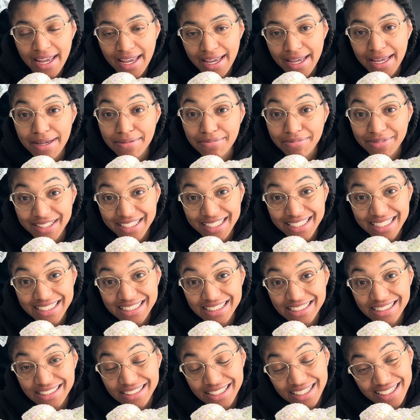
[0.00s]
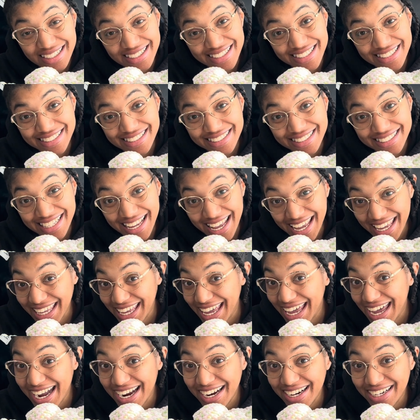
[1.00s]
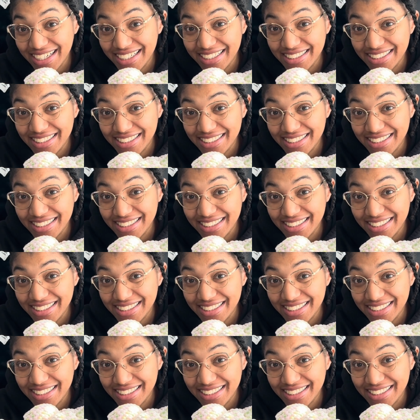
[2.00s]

and please take care.